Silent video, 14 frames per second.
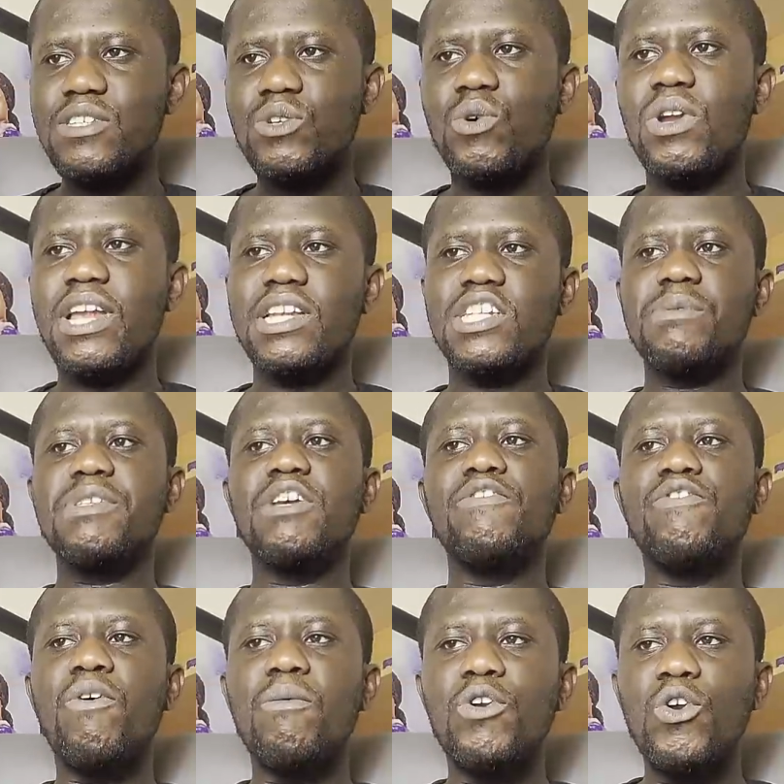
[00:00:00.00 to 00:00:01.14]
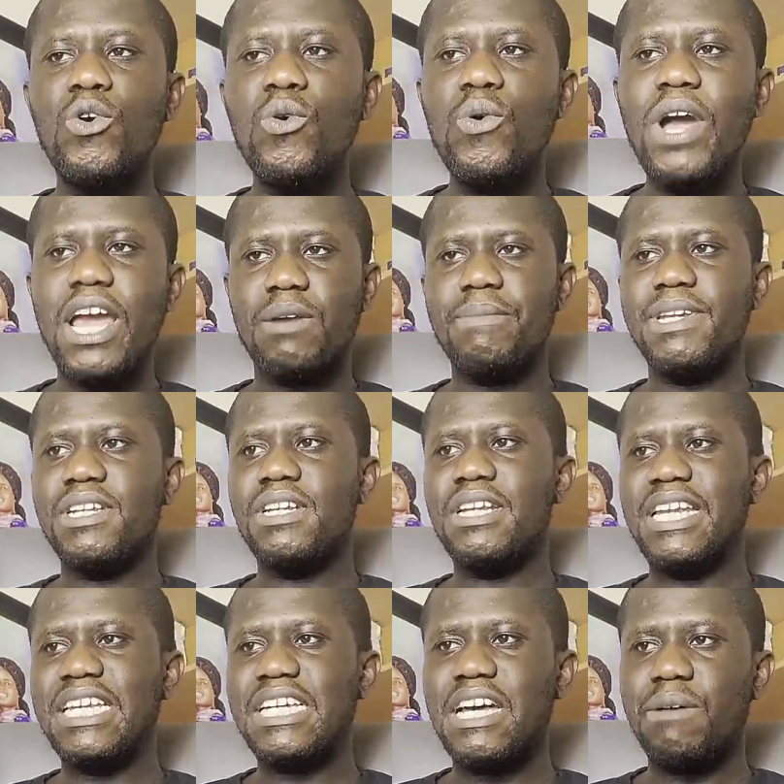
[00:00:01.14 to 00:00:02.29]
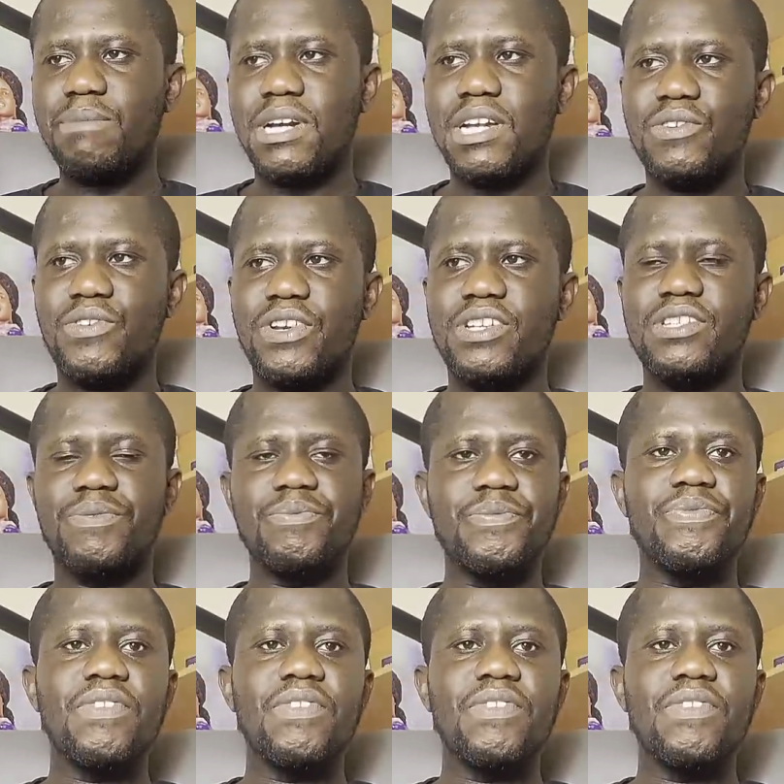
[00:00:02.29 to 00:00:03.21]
Scholarships for low and middle income countries.